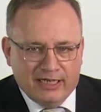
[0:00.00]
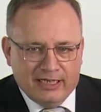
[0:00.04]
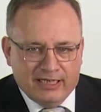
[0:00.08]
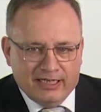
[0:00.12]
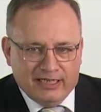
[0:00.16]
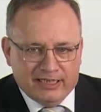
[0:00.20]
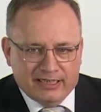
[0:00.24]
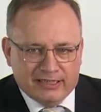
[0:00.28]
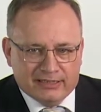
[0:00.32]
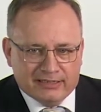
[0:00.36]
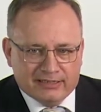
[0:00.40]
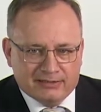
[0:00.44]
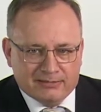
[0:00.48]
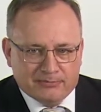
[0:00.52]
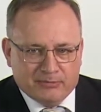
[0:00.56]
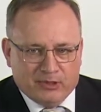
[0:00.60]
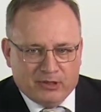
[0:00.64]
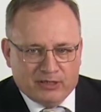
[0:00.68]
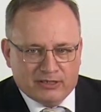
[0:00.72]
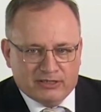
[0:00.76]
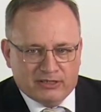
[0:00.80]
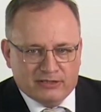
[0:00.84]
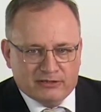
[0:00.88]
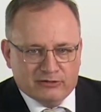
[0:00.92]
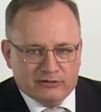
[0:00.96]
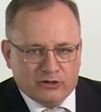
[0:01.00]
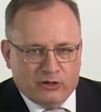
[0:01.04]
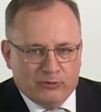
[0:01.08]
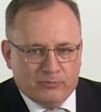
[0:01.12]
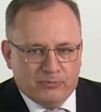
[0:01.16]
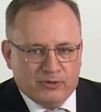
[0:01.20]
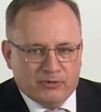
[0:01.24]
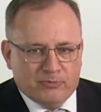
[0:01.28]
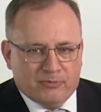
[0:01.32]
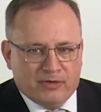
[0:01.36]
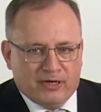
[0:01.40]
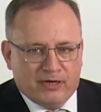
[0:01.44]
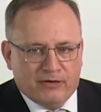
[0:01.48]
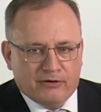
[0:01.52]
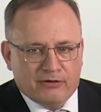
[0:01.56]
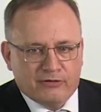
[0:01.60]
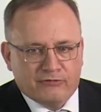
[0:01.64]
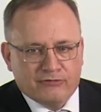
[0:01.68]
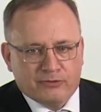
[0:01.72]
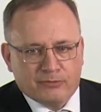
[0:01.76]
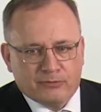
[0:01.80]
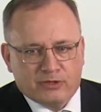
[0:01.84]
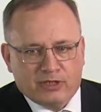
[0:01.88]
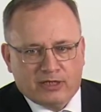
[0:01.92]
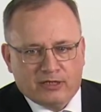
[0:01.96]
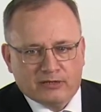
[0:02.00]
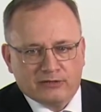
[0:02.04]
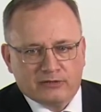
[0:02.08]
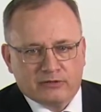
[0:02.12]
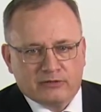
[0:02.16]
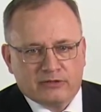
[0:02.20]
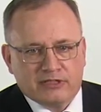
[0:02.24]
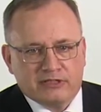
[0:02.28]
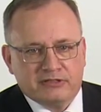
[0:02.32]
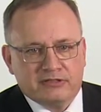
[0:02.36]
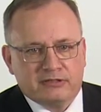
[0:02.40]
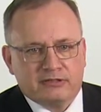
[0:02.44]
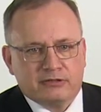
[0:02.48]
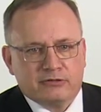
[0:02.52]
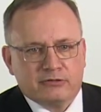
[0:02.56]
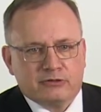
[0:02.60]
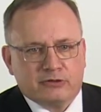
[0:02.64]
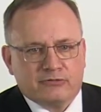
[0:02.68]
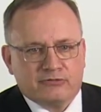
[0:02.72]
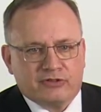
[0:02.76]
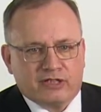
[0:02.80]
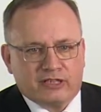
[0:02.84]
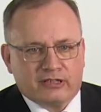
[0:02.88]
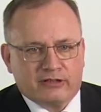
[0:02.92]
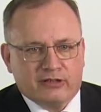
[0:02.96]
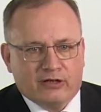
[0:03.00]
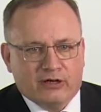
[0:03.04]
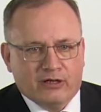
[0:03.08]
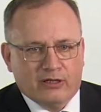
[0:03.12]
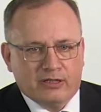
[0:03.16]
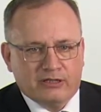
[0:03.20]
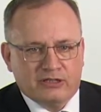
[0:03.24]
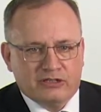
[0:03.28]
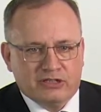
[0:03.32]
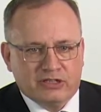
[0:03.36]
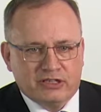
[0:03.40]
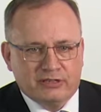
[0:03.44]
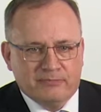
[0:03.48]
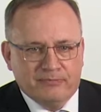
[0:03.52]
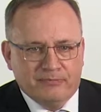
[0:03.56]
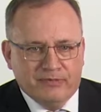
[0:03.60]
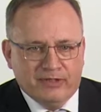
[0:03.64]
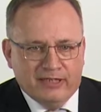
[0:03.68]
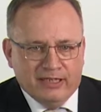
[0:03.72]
It's Martin Doppelbauer from Karlsruhe Institute of Technology.